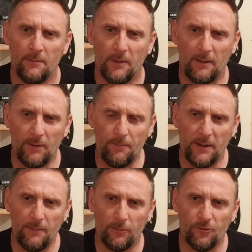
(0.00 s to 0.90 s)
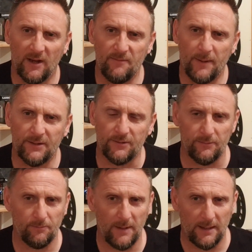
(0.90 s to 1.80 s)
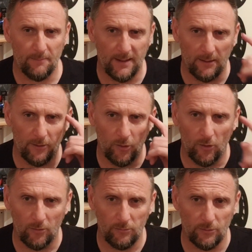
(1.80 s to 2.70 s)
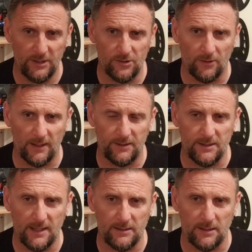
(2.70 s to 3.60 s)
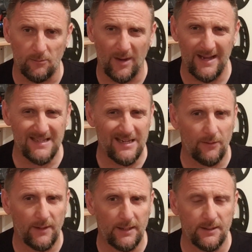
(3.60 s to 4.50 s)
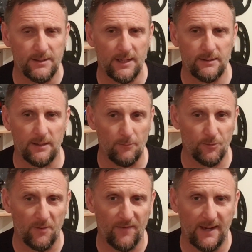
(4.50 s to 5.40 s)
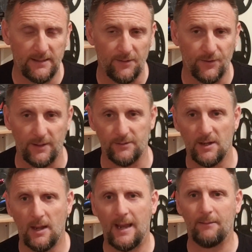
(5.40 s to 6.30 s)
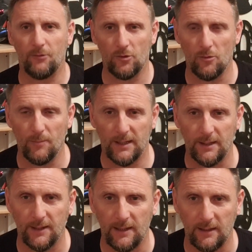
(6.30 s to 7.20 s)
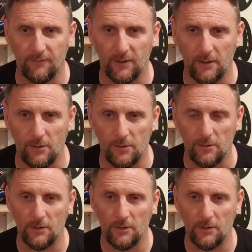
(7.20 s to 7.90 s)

But how many people drive past and make a mental note, oh, he's on there detecting. Why is he on there detecting? He must be finding things. I'm going to come back at night and give it a go.